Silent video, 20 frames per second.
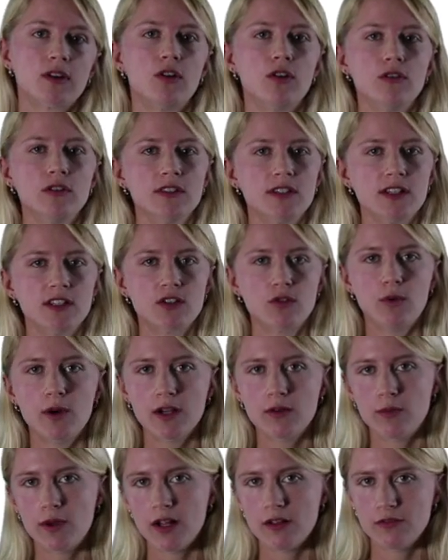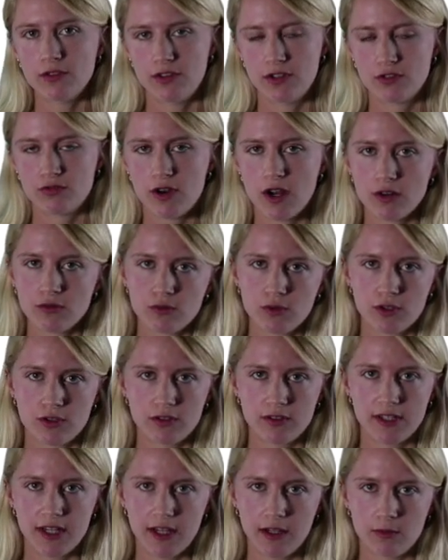coincides quite well with the
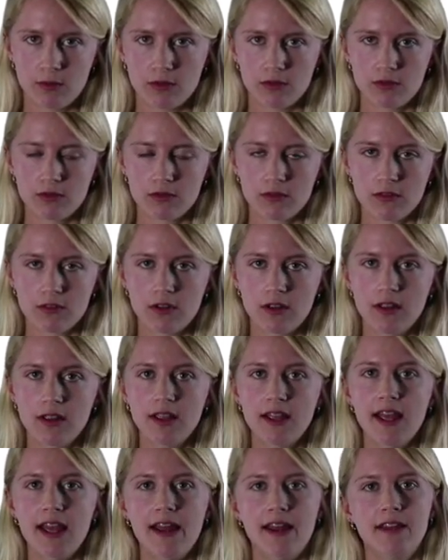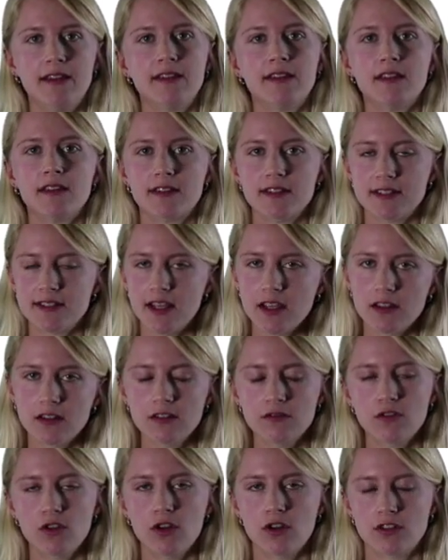groundwater table. And the
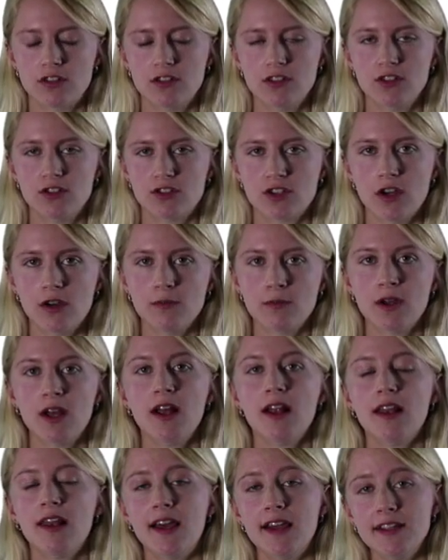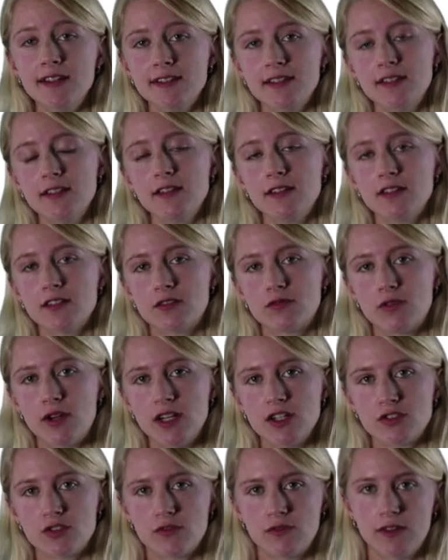second velocity jump lies in this
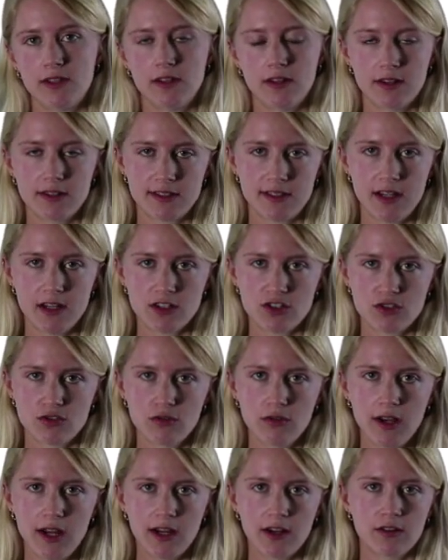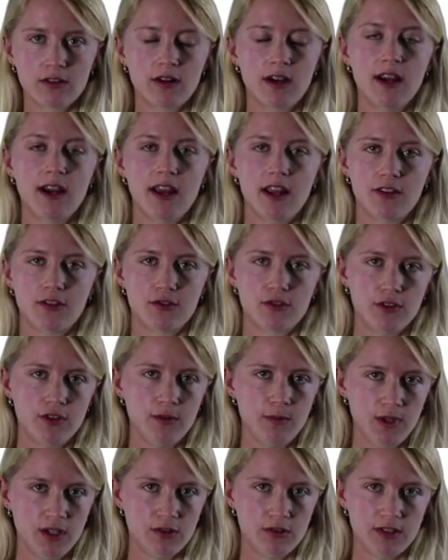range of the sandstone layer at 30
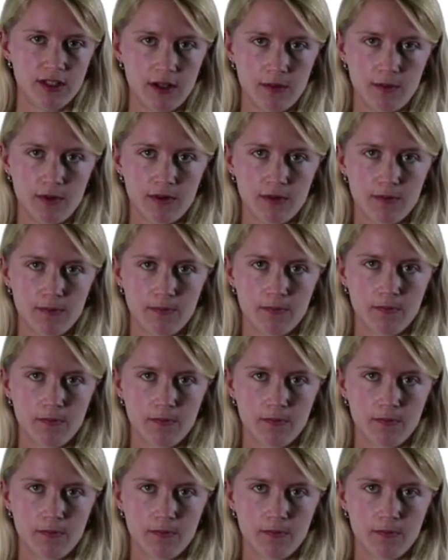meter depth.